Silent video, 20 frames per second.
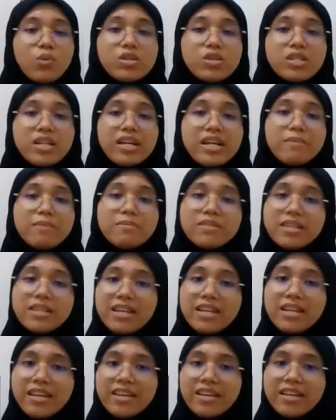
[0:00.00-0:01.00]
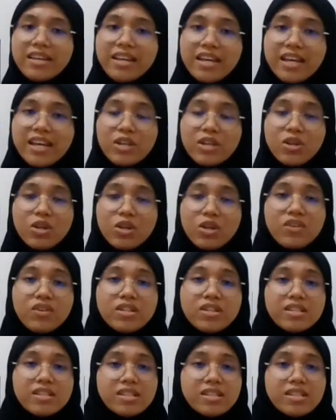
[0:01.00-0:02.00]
which I am taking in
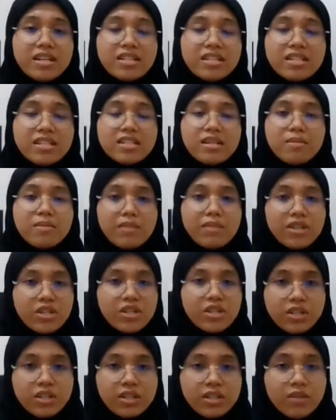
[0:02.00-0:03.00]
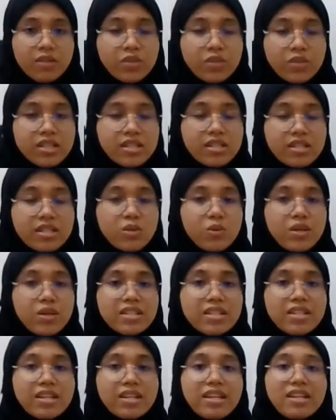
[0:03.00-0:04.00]
University Sains Islam Malaysia, which is
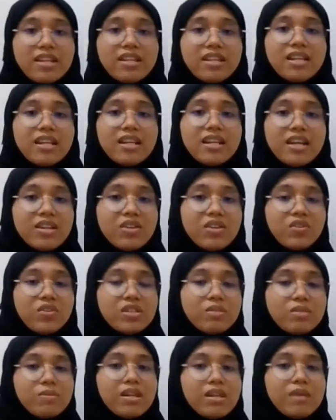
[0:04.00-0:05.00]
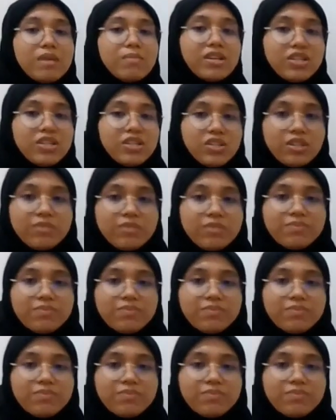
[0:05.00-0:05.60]
situated in Nilai Negeri Sembilan, Malaysia.